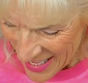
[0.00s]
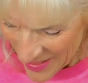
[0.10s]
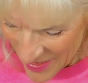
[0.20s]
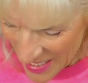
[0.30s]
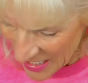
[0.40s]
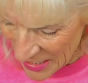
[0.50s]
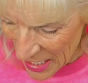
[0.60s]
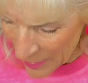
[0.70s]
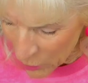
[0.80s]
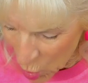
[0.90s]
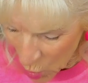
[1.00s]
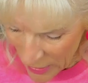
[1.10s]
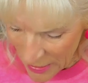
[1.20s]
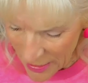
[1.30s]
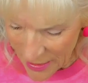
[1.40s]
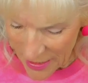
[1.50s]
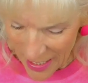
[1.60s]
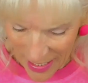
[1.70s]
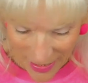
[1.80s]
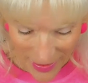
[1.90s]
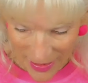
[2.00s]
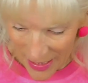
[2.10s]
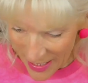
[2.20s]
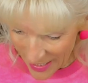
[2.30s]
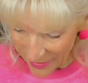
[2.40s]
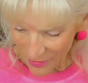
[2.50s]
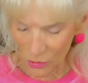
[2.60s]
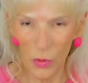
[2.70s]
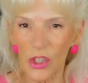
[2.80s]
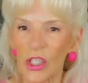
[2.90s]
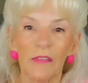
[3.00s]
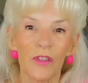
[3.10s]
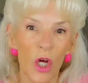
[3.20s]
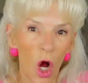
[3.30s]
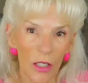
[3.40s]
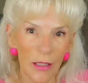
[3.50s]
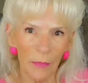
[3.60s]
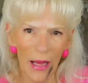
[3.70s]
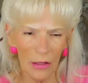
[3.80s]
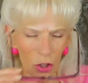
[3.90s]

Then I'm going to take this, which I've talked about